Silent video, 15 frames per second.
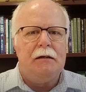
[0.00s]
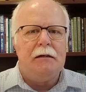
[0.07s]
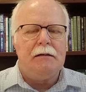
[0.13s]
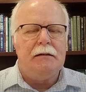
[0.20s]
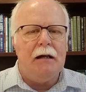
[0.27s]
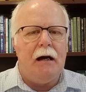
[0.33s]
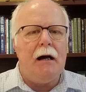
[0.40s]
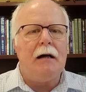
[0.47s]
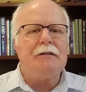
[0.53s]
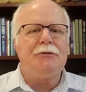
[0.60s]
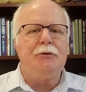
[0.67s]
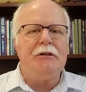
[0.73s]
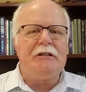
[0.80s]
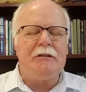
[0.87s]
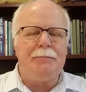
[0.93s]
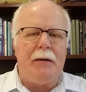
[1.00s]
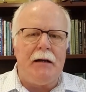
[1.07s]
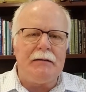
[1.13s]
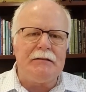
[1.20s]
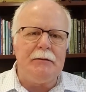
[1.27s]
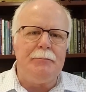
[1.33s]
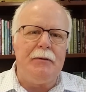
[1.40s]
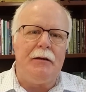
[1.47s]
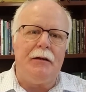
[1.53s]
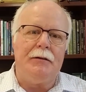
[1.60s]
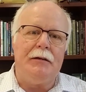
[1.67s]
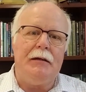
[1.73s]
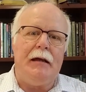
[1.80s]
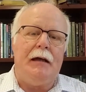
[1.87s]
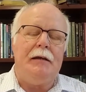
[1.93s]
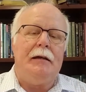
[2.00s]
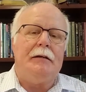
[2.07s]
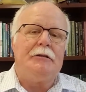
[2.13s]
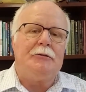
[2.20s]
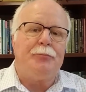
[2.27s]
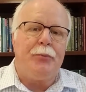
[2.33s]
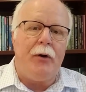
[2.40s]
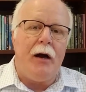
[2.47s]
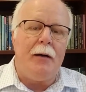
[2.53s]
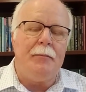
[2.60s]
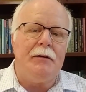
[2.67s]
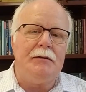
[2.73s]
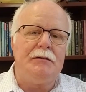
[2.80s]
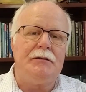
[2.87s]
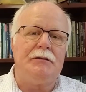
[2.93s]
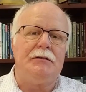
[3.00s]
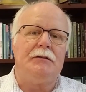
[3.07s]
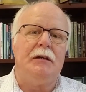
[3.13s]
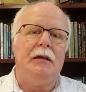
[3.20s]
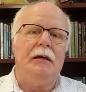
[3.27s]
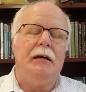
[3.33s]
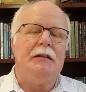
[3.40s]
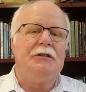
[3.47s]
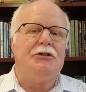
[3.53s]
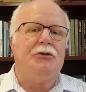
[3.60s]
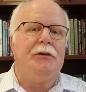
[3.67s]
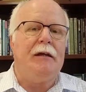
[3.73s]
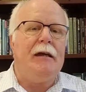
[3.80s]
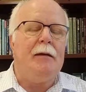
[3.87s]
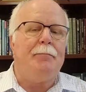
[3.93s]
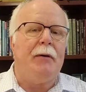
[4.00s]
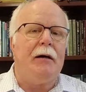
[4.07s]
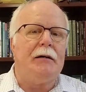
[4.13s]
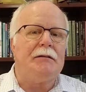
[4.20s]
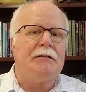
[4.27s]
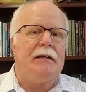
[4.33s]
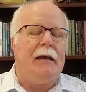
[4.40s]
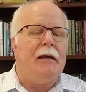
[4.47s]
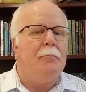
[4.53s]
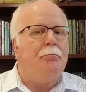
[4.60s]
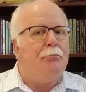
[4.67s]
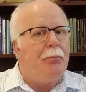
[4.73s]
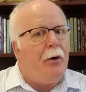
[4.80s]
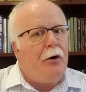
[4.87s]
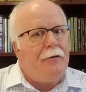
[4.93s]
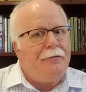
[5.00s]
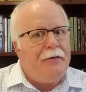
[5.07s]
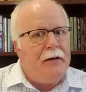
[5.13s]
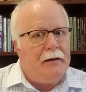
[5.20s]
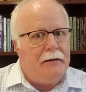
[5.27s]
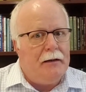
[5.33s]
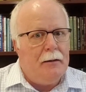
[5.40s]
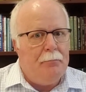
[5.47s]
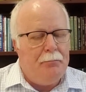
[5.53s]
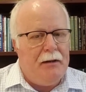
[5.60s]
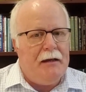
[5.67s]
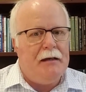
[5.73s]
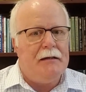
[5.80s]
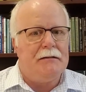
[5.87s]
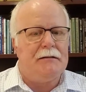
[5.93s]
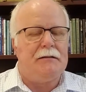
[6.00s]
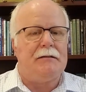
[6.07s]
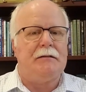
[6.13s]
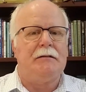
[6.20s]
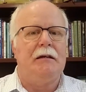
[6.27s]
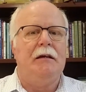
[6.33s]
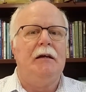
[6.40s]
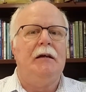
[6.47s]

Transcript: God's responsibility and his promise is to keep us in perfect peace.